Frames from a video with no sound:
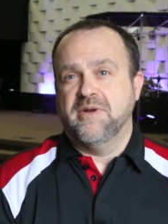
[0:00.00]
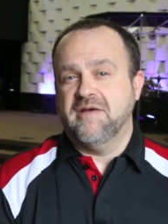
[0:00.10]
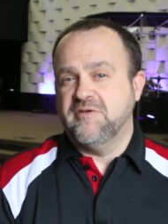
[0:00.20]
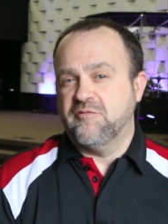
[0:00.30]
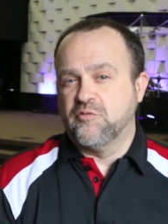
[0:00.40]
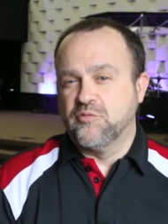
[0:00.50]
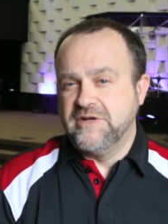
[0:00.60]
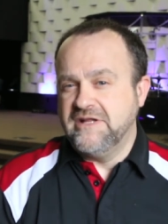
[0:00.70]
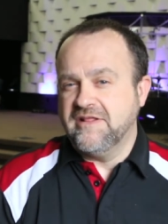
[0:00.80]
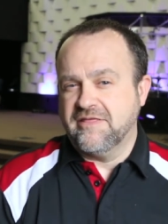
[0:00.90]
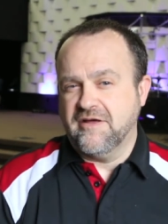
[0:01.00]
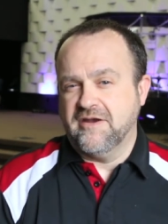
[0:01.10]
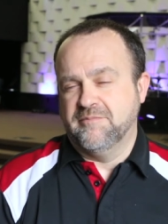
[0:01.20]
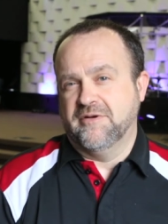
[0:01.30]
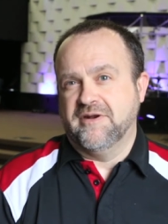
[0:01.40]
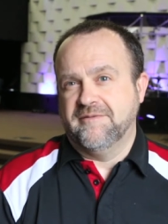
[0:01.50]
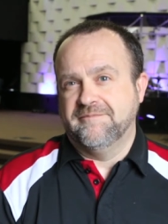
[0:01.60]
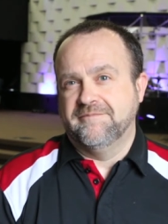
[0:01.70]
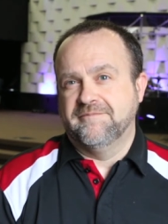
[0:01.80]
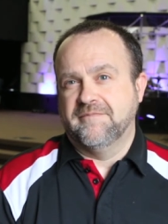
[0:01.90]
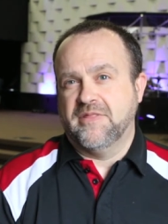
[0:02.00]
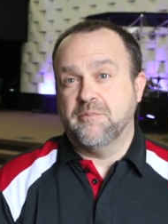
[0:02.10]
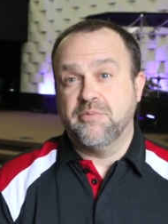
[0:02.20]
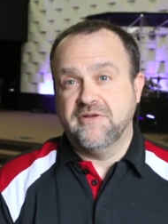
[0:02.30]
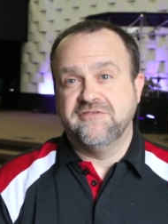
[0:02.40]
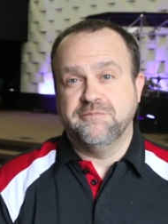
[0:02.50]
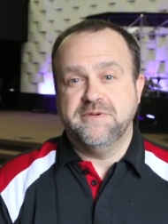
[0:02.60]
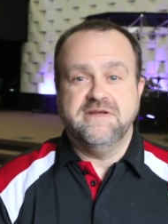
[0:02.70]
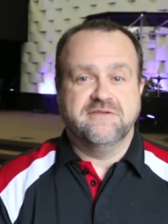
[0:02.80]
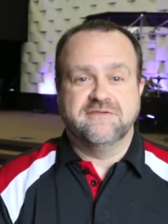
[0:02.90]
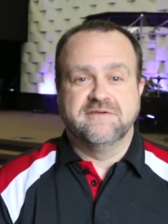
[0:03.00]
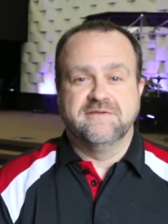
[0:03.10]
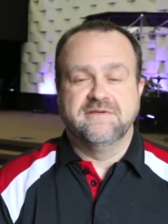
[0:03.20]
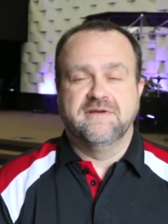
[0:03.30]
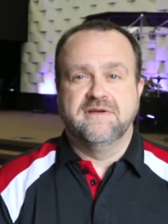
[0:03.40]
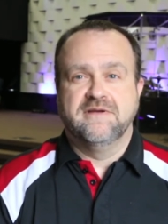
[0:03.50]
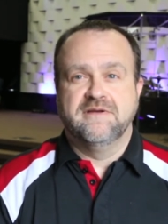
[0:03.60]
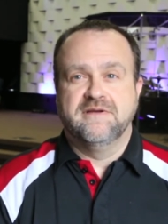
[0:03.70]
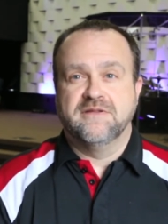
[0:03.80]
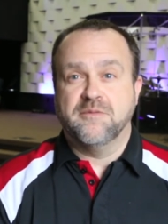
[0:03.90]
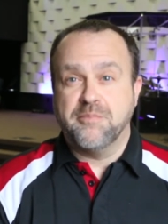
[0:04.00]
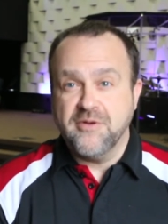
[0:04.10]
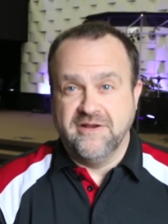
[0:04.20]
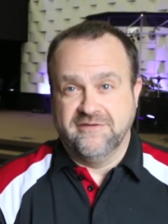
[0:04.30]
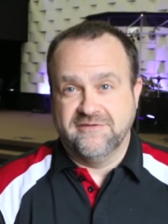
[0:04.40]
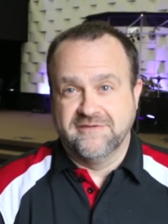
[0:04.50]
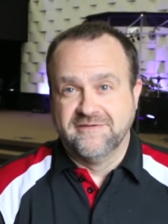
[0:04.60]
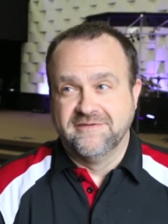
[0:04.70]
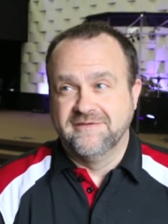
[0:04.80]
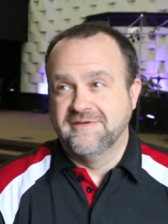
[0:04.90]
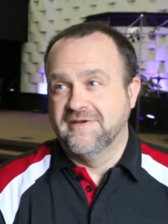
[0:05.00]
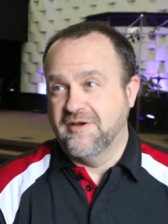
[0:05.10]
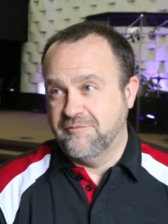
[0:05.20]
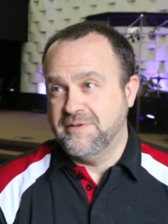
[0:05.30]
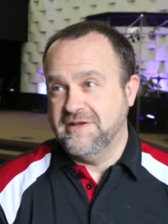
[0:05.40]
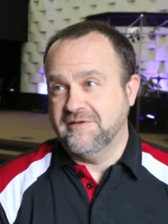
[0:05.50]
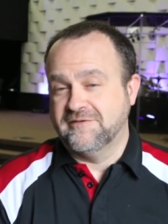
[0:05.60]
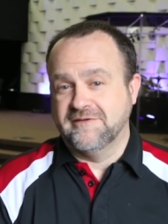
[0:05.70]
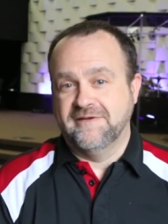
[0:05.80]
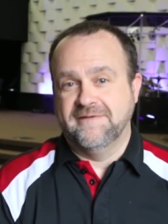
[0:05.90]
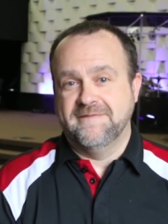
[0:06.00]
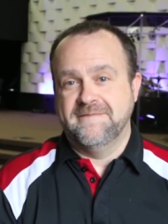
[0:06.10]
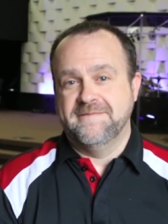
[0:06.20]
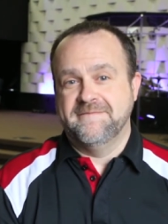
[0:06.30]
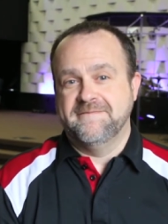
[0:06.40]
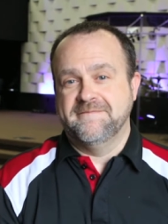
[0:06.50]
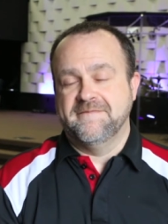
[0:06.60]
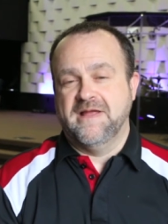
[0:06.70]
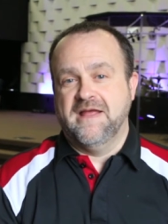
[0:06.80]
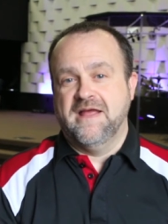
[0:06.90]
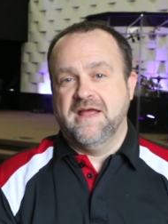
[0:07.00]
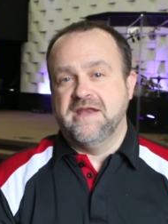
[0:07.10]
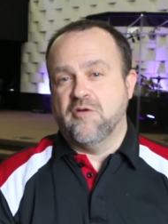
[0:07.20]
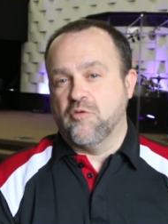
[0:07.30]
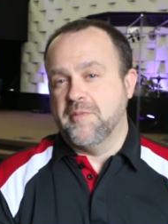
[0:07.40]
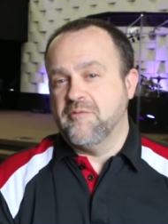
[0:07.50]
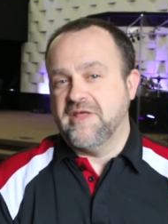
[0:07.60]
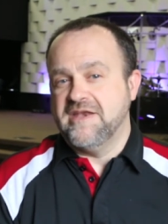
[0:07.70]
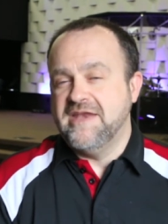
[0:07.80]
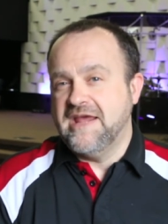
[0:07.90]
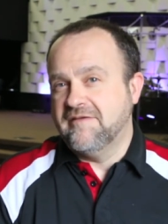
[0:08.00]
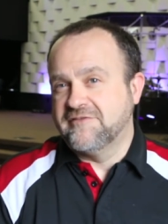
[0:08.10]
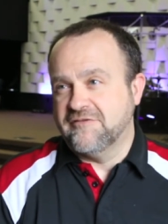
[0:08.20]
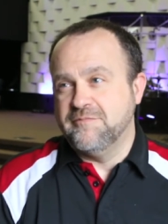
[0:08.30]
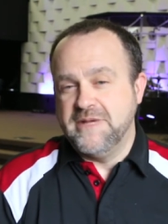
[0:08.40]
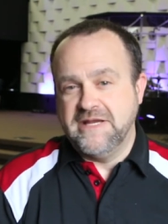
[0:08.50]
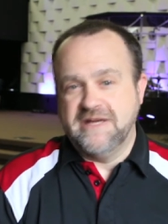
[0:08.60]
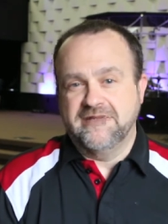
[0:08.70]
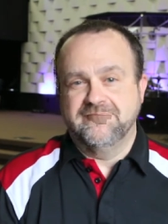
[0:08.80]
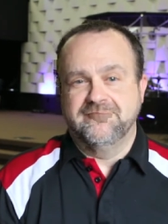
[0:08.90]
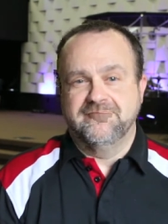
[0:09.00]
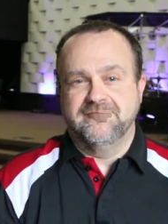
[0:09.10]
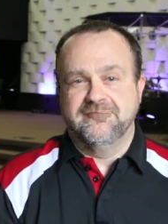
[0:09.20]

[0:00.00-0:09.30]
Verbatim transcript: But have you ever really thought about it? The Prince of Peace. The Prince of Peace. Now remember that names have meaning.